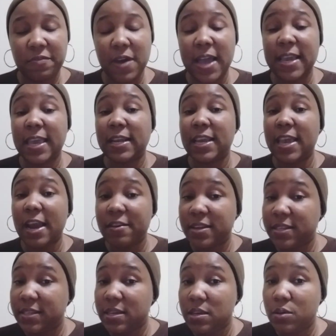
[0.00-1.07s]
I can
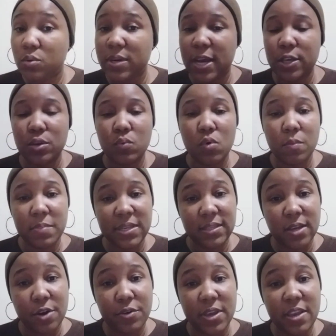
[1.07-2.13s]
guarantee you that you won't be
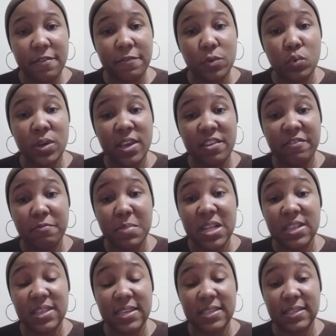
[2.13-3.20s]
sorry if you give
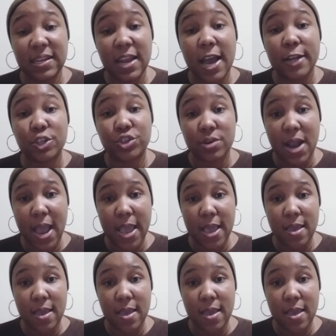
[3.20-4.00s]
milk thistle a try.